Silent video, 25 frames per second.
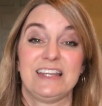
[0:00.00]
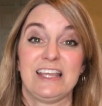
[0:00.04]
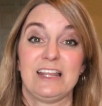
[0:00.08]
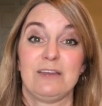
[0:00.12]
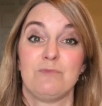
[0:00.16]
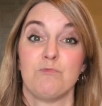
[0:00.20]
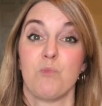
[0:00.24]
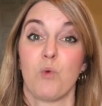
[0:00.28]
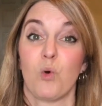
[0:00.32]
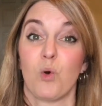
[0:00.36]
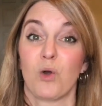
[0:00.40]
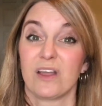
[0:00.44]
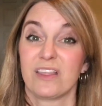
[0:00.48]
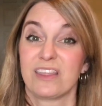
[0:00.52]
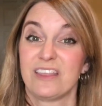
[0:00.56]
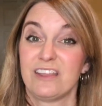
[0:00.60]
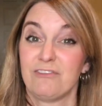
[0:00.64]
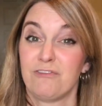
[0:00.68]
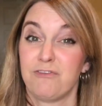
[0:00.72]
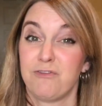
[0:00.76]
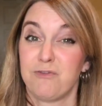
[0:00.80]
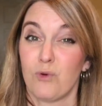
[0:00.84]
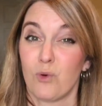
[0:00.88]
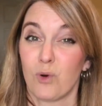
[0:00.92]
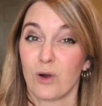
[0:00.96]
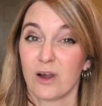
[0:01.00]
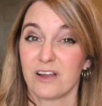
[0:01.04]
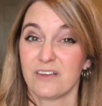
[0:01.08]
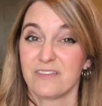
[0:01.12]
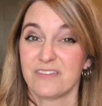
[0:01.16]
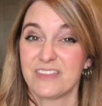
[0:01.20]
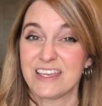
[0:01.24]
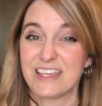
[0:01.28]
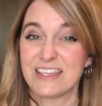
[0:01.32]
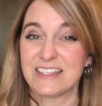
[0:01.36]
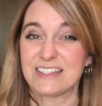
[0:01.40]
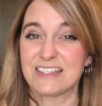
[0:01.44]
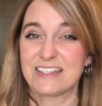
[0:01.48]
need more than four
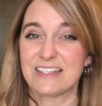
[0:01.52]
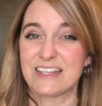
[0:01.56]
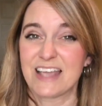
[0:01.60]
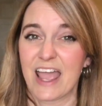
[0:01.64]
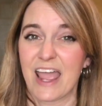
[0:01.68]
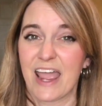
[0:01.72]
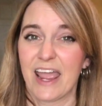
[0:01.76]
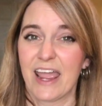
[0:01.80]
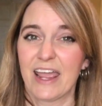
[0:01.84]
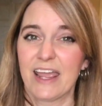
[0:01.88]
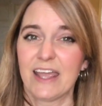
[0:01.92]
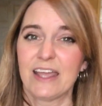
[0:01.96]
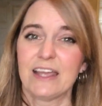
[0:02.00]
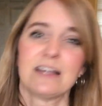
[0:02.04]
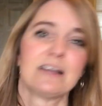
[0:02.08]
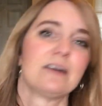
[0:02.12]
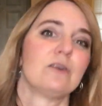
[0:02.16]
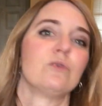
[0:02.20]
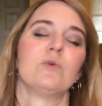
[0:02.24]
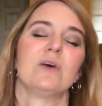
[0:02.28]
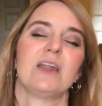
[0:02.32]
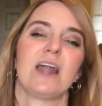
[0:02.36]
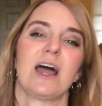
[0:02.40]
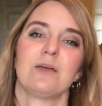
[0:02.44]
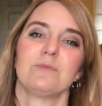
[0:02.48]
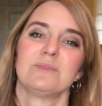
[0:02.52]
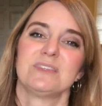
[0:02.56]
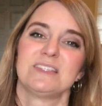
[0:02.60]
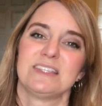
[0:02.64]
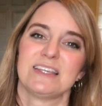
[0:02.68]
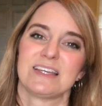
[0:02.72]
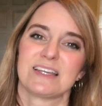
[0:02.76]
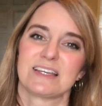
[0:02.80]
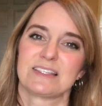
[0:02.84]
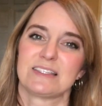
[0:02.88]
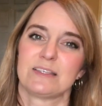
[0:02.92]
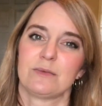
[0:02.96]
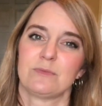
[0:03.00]
of these a day. When I'm
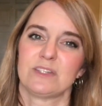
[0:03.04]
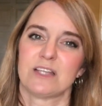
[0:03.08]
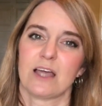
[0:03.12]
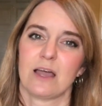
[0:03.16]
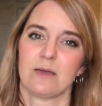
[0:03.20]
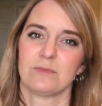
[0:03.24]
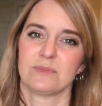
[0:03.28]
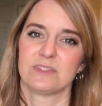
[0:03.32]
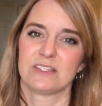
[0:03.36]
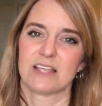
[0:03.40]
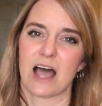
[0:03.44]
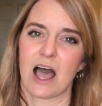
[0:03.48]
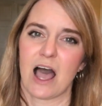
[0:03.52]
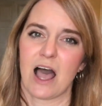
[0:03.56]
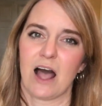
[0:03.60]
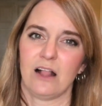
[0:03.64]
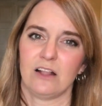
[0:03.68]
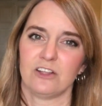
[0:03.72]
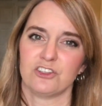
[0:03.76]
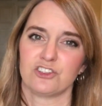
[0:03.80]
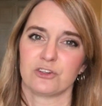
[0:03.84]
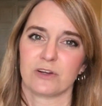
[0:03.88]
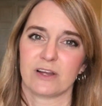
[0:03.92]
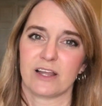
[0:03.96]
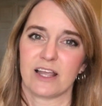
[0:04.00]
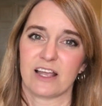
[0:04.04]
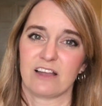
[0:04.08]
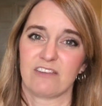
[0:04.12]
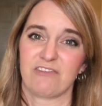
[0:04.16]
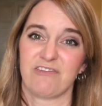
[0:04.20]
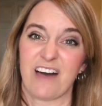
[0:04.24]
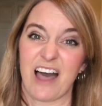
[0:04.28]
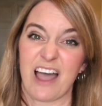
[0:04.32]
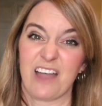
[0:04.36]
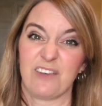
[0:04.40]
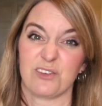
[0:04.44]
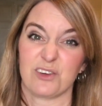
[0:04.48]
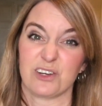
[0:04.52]
sick, sometimes I'll drink
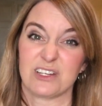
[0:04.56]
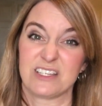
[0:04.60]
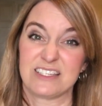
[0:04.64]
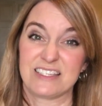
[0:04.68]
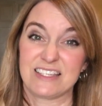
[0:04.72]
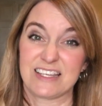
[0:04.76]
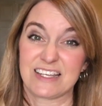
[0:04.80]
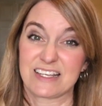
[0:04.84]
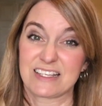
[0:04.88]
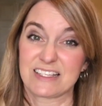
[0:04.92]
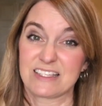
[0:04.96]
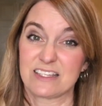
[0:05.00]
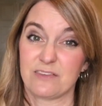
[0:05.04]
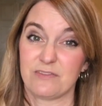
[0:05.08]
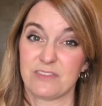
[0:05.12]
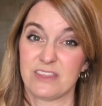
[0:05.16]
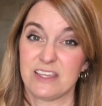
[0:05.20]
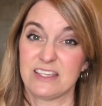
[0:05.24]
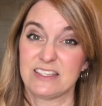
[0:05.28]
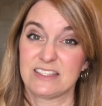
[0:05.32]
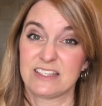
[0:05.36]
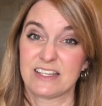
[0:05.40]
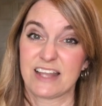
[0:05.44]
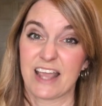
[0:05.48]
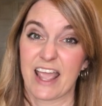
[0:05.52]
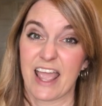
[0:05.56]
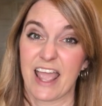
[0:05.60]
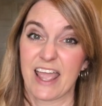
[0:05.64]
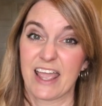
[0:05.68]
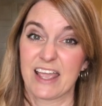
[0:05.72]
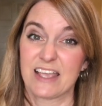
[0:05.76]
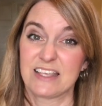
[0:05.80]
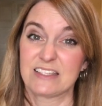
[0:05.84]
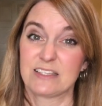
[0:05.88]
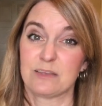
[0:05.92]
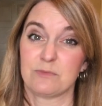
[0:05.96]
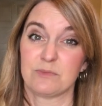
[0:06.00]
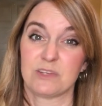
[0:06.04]
five or six of these a
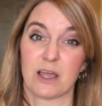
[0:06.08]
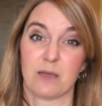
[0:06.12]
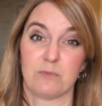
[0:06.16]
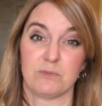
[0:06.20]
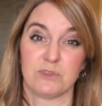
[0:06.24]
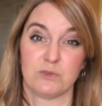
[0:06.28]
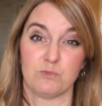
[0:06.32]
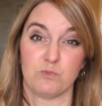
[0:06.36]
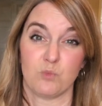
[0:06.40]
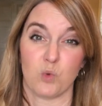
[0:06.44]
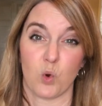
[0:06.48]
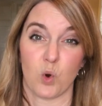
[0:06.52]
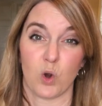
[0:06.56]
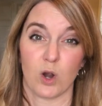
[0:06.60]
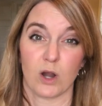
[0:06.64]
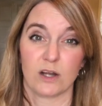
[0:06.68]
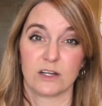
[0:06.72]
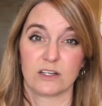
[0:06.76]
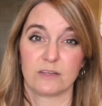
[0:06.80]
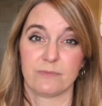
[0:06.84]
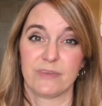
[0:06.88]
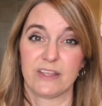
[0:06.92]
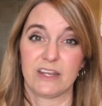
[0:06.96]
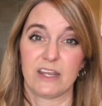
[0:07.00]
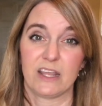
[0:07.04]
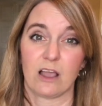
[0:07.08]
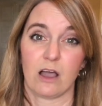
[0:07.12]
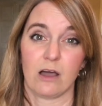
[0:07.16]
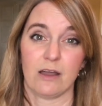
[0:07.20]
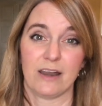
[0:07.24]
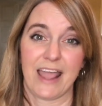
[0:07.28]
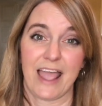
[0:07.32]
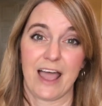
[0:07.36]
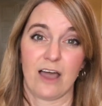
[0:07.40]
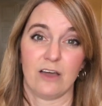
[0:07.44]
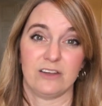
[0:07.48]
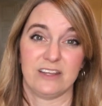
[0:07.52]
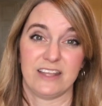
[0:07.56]
day, sometimes more, depending
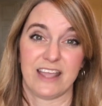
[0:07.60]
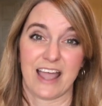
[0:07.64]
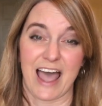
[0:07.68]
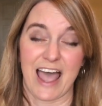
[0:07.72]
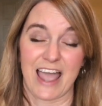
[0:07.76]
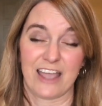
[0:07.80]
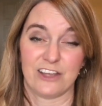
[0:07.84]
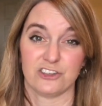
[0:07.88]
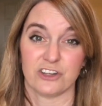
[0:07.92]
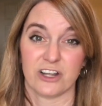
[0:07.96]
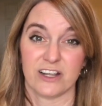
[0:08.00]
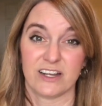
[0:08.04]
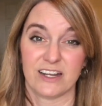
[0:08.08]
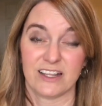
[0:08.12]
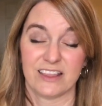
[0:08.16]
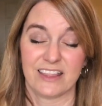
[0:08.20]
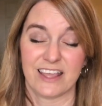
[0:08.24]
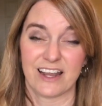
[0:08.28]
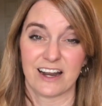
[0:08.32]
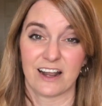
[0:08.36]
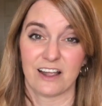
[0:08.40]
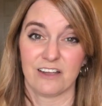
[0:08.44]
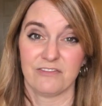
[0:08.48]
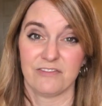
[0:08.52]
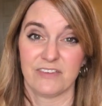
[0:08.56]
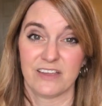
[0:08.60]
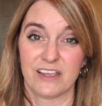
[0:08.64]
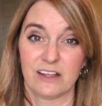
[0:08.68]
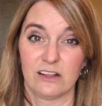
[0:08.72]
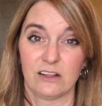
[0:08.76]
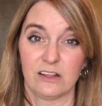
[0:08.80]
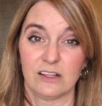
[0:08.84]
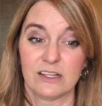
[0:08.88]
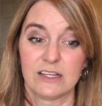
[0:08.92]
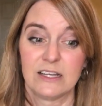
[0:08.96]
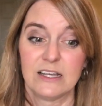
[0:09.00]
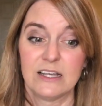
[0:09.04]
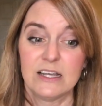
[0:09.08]
on how dehydrated that I
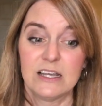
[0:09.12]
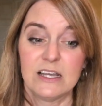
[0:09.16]
feel.